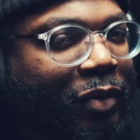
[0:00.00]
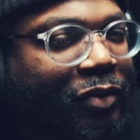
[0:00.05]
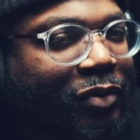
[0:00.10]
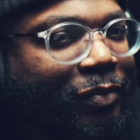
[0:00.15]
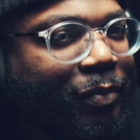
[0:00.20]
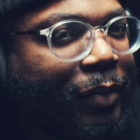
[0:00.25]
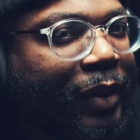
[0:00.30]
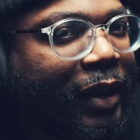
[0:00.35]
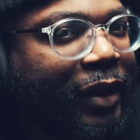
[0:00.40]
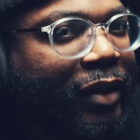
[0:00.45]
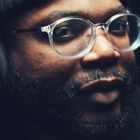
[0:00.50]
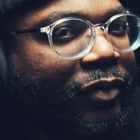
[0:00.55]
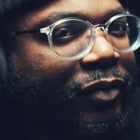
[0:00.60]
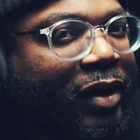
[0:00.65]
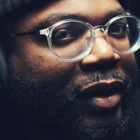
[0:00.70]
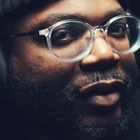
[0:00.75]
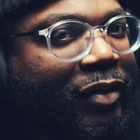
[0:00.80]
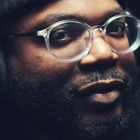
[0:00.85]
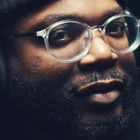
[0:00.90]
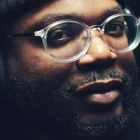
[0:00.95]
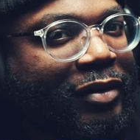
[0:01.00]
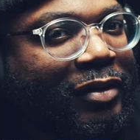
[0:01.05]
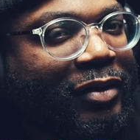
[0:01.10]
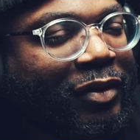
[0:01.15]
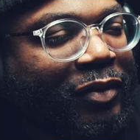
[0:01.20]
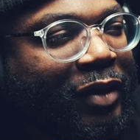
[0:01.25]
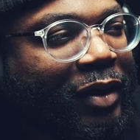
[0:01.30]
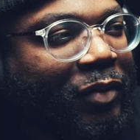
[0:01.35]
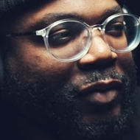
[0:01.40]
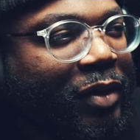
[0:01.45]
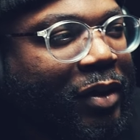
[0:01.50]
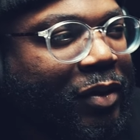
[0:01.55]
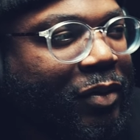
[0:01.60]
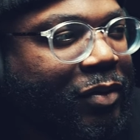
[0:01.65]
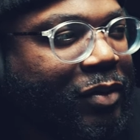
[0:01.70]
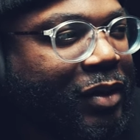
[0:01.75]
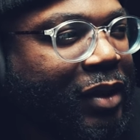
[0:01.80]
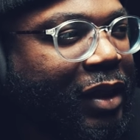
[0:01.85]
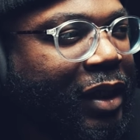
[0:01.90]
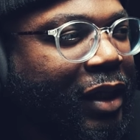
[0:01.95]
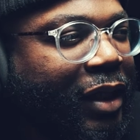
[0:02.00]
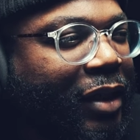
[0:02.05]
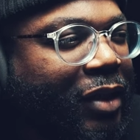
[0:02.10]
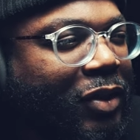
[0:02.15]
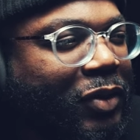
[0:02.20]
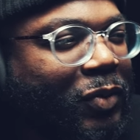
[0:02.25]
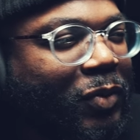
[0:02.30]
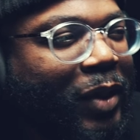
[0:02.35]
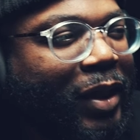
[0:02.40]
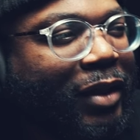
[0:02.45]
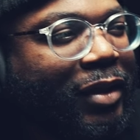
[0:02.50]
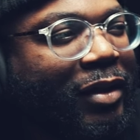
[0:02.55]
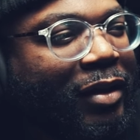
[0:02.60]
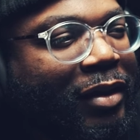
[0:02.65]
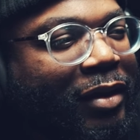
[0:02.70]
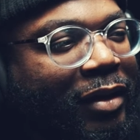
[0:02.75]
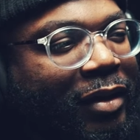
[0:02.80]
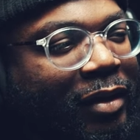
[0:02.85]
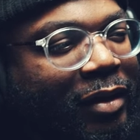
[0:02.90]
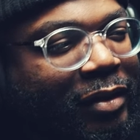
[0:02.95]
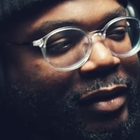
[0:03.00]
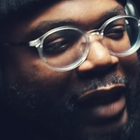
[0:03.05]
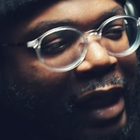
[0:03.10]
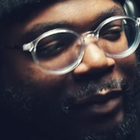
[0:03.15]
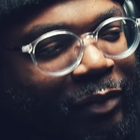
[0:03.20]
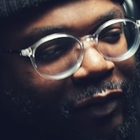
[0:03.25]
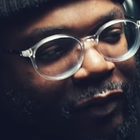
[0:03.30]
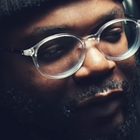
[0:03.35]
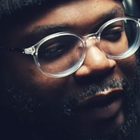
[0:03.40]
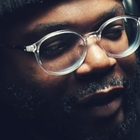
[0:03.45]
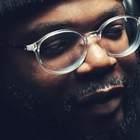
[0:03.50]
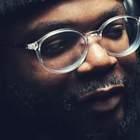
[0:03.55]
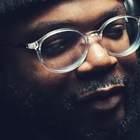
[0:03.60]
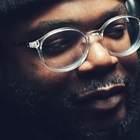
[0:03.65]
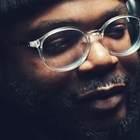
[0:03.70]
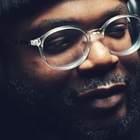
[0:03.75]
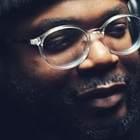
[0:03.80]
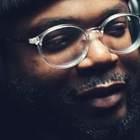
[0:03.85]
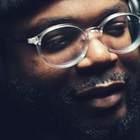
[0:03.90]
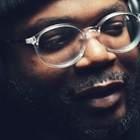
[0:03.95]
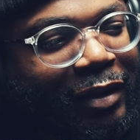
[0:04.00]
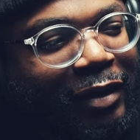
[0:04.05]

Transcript: begging records? All right. One of those Keith Sweat type of records.